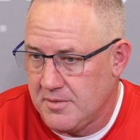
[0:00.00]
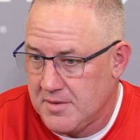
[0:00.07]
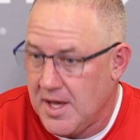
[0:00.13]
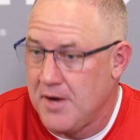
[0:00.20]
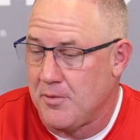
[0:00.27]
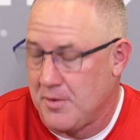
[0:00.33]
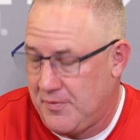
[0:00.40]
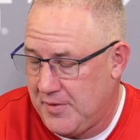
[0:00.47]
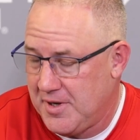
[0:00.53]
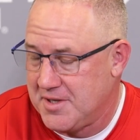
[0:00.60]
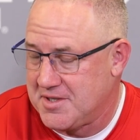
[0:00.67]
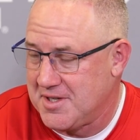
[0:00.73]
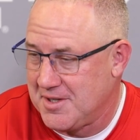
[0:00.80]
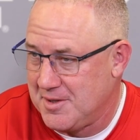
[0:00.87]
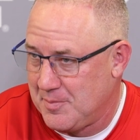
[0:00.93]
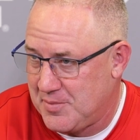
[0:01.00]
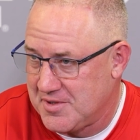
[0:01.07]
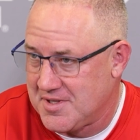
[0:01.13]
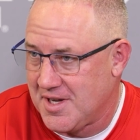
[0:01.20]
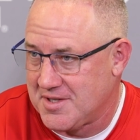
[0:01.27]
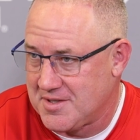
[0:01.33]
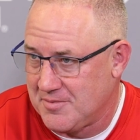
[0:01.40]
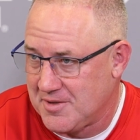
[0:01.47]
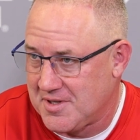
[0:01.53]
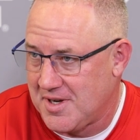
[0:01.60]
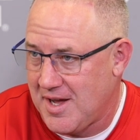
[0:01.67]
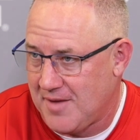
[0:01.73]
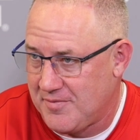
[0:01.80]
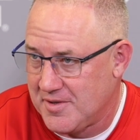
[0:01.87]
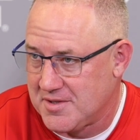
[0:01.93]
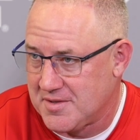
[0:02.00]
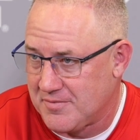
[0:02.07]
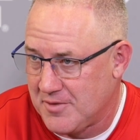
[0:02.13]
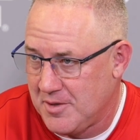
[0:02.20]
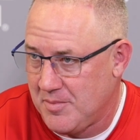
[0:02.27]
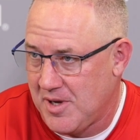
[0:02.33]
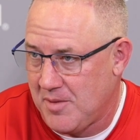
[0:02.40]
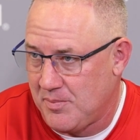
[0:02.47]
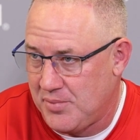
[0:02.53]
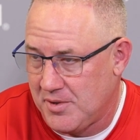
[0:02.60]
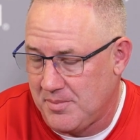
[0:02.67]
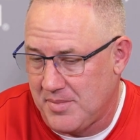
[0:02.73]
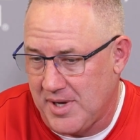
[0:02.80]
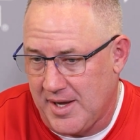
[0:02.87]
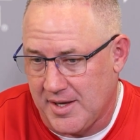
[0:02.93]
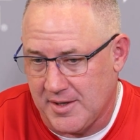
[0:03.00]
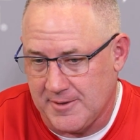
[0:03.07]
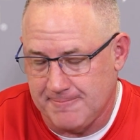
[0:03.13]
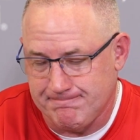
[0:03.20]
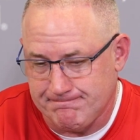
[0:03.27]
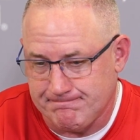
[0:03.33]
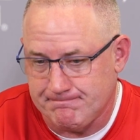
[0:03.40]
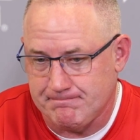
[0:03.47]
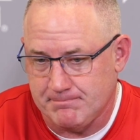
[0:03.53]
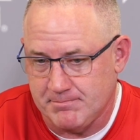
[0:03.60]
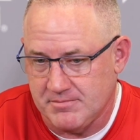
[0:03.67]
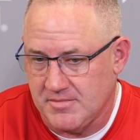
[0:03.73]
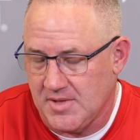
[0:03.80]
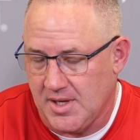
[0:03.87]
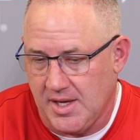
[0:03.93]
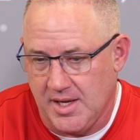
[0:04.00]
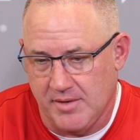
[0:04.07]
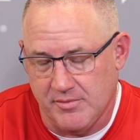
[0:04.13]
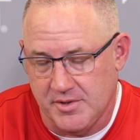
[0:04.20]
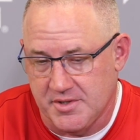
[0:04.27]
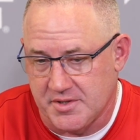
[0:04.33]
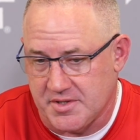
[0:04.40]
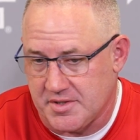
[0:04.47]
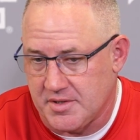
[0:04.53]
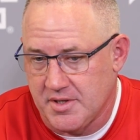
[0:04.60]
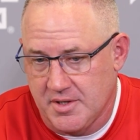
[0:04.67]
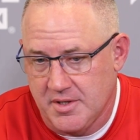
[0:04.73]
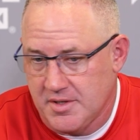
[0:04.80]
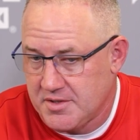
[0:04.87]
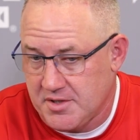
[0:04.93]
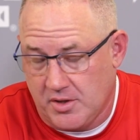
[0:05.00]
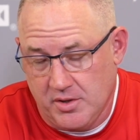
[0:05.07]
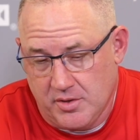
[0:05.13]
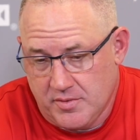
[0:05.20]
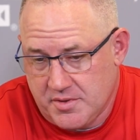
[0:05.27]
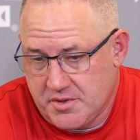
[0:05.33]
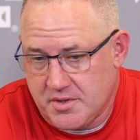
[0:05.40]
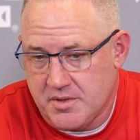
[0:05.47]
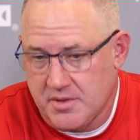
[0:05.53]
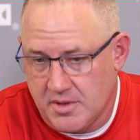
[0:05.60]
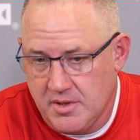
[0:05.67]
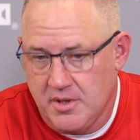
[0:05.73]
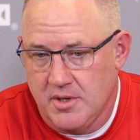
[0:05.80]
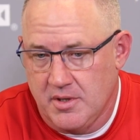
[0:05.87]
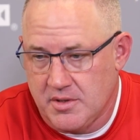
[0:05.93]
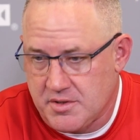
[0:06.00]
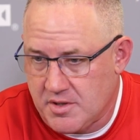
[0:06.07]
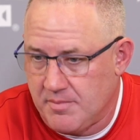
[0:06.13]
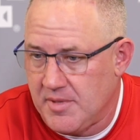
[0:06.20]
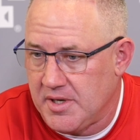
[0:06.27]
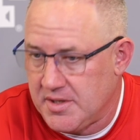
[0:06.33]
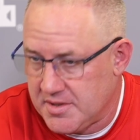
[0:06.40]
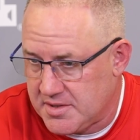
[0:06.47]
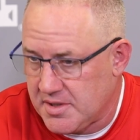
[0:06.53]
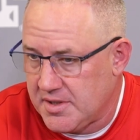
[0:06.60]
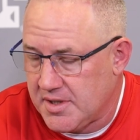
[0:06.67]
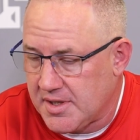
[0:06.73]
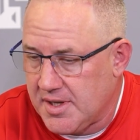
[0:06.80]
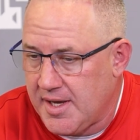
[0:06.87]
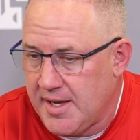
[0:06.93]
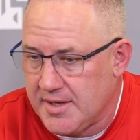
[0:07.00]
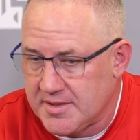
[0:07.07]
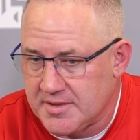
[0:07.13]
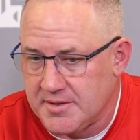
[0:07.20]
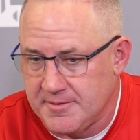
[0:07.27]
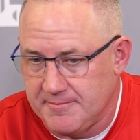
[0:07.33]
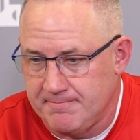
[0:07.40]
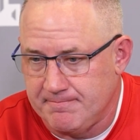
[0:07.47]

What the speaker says: the possession with an offensive rebound putback. And Solo was tremendous on the glass.